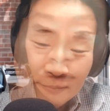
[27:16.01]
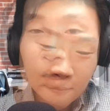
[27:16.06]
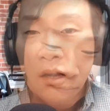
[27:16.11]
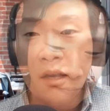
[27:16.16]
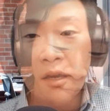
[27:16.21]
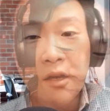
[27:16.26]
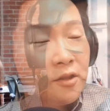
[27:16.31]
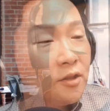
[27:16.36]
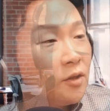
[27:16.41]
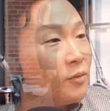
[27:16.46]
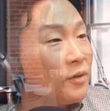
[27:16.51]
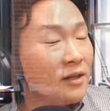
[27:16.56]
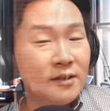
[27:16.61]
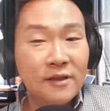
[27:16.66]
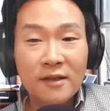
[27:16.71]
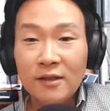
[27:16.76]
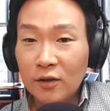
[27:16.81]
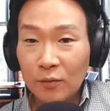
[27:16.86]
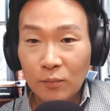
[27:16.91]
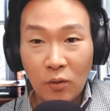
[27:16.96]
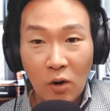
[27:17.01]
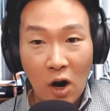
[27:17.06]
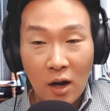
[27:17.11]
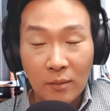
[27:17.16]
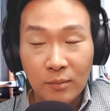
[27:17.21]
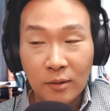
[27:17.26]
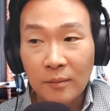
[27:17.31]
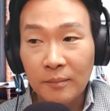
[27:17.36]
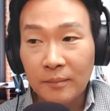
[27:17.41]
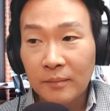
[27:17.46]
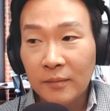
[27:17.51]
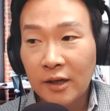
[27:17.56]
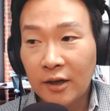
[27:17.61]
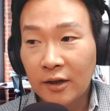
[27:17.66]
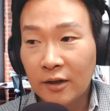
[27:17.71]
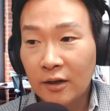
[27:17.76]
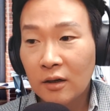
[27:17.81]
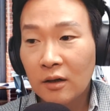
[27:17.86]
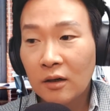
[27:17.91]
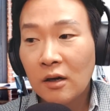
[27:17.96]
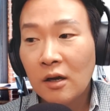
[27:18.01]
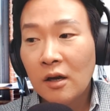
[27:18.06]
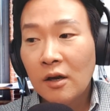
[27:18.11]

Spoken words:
So this is the problem here.